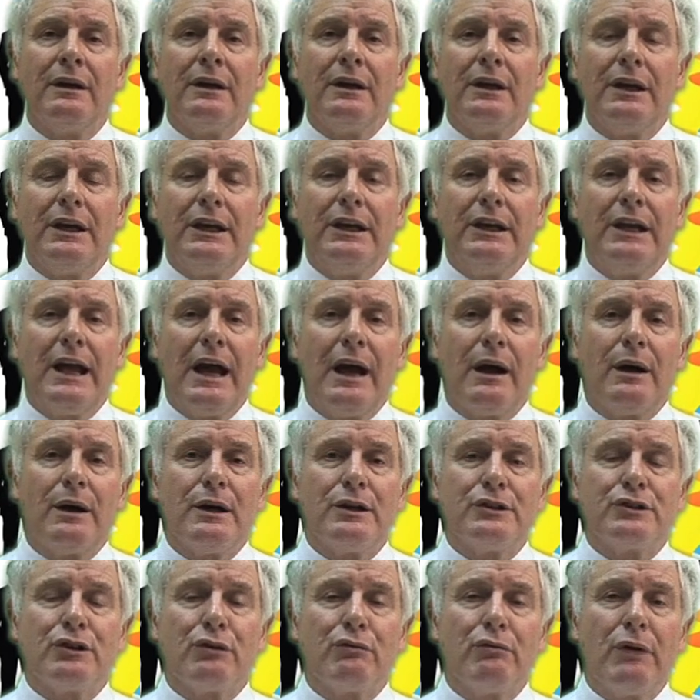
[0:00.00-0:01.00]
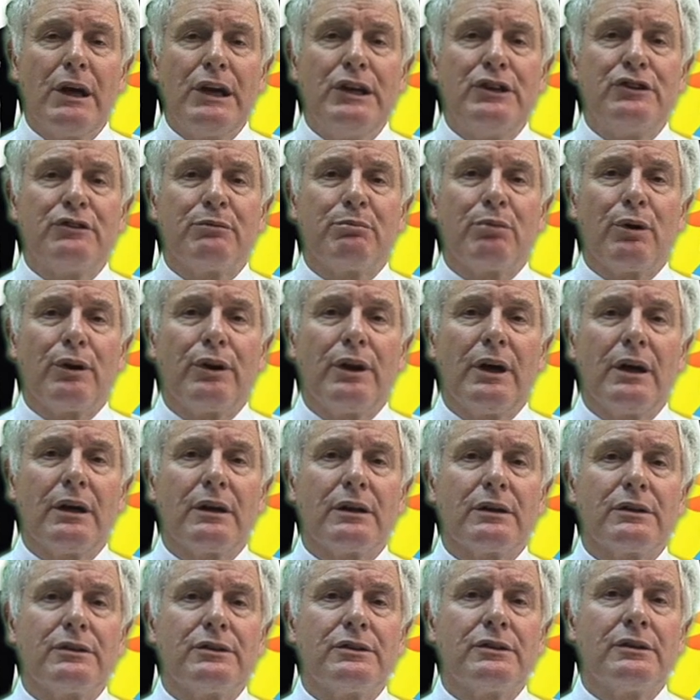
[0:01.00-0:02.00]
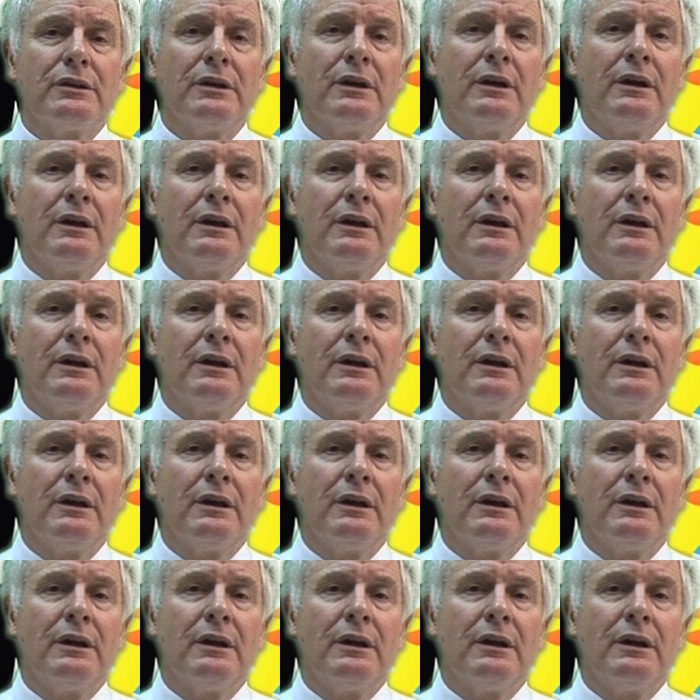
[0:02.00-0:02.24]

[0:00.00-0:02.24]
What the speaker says: He now has a range of products,